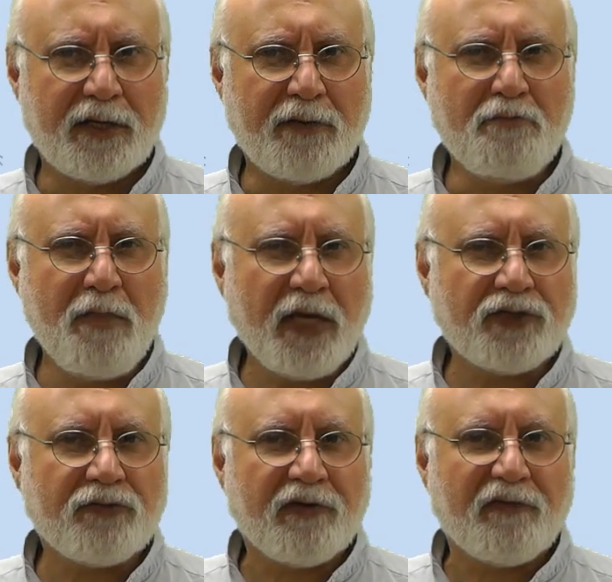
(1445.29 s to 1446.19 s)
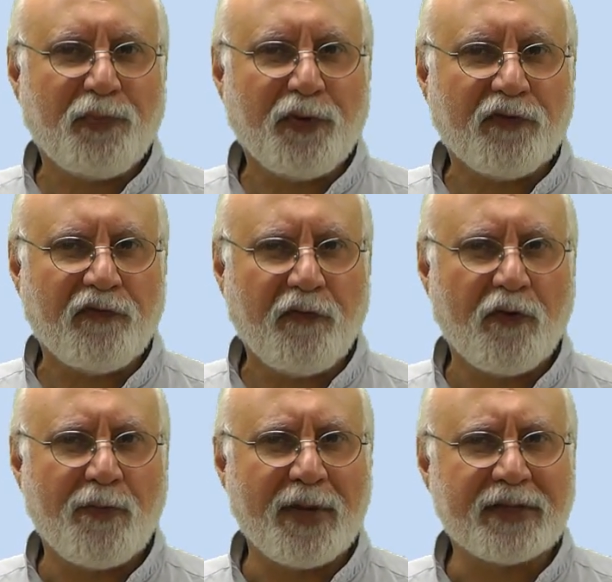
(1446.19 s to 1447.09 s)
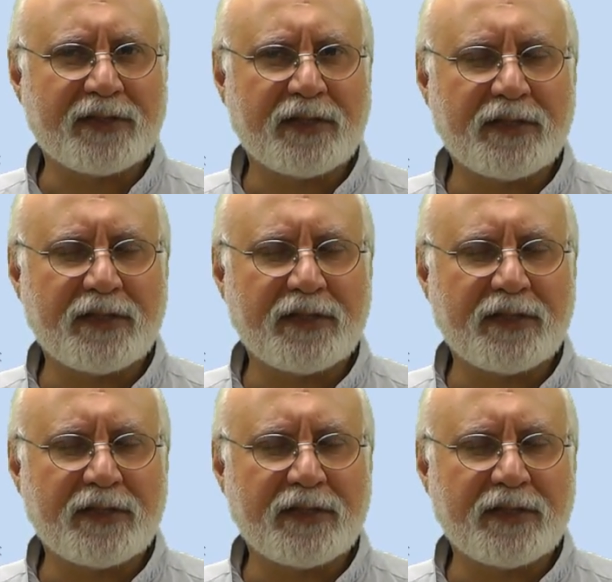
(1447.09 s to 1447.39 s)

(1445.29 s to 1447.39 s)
a measure of performance.